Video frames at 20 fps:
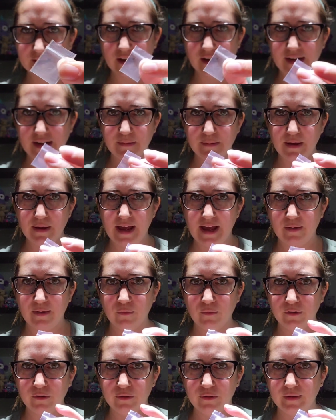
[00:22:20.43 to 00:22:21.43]
tiny bag.
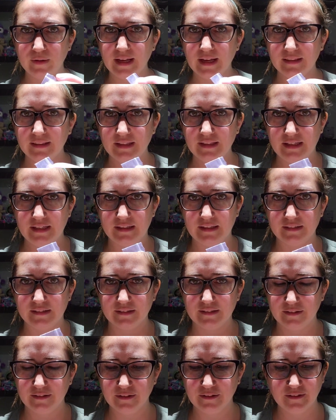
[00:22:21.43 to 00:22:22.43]
Where do you get
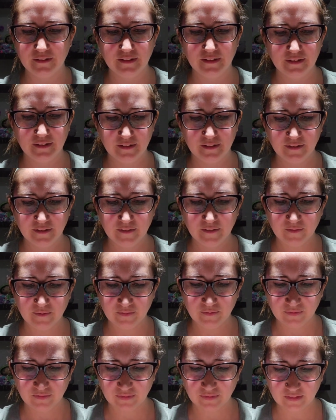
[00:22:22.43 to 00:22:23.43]
these?
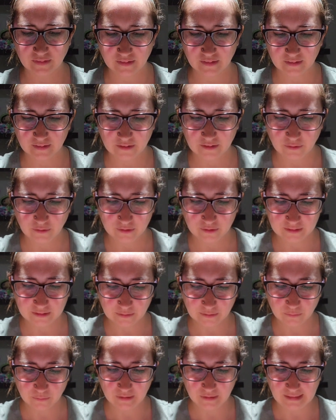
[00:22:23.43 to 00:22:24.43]
They're
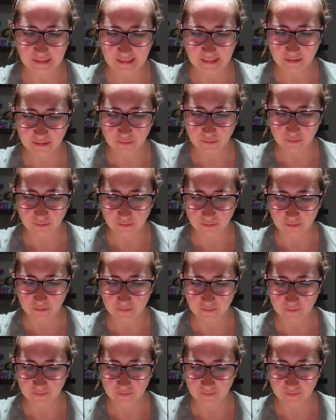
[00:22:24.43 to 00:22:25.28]
so little.